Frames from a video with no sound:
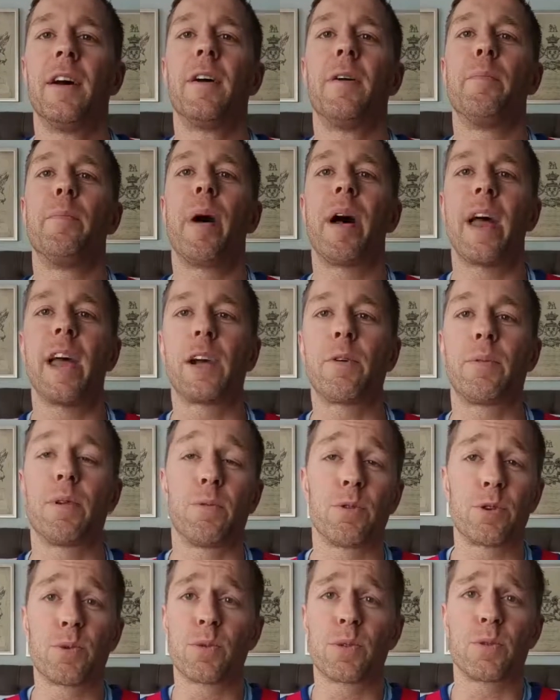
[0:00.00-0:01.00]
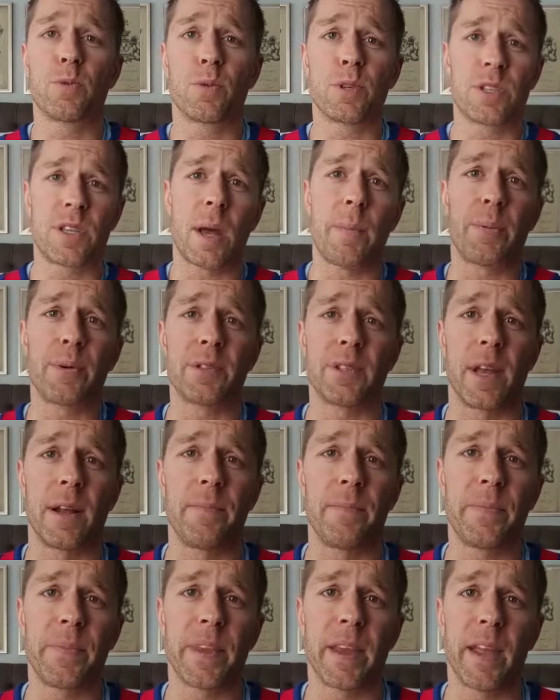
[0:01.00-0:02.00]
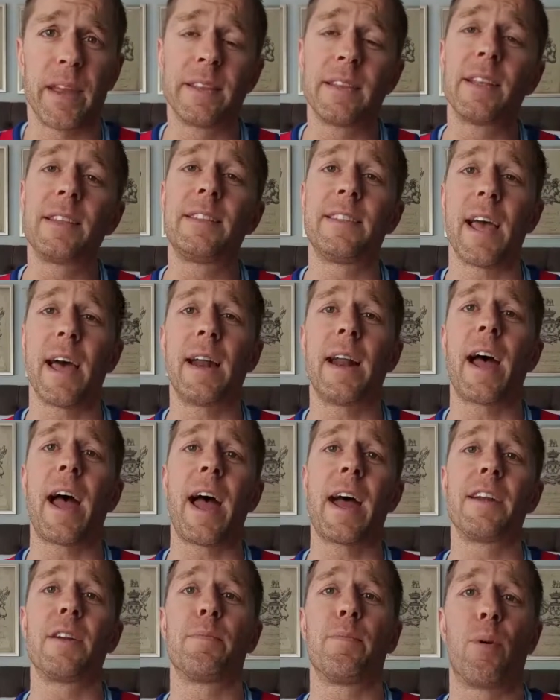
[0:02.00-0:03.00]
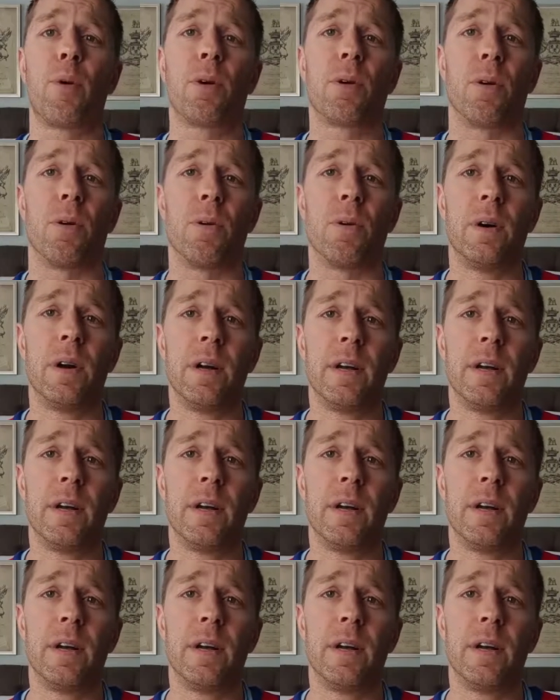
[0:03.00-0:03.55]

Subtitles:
my equity, which was 10%, and the debt I had to borrow